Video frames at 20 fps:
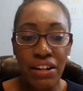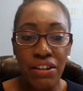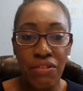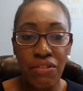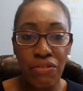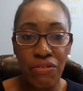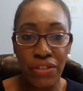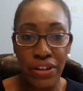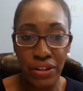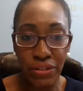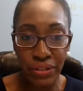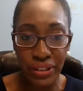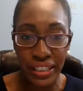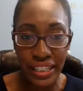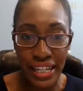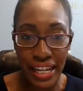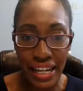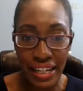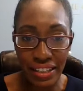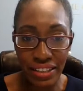
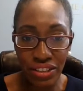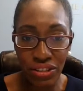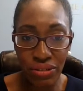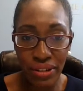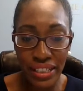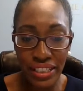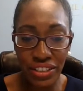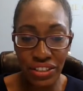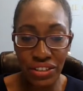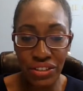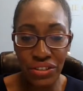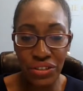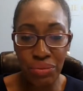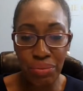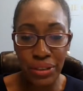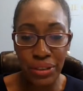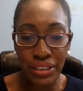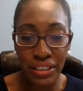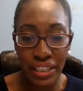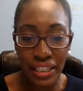Frequently Asked Questions
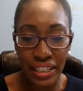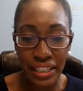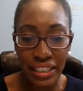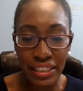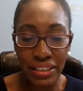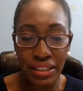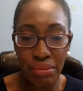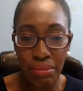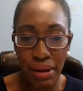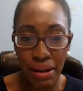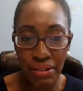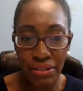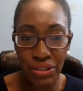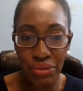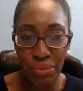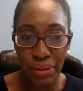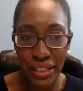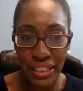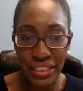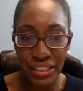Pertaining to
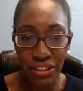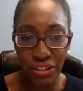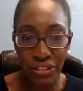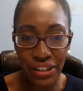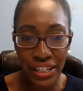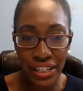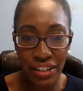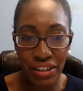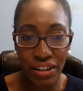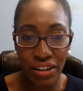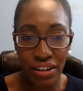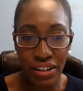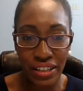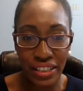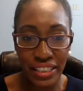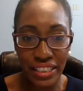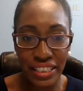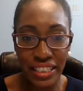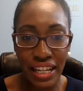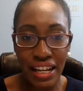Marriage Based Green
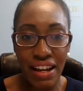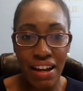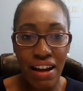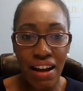Cards.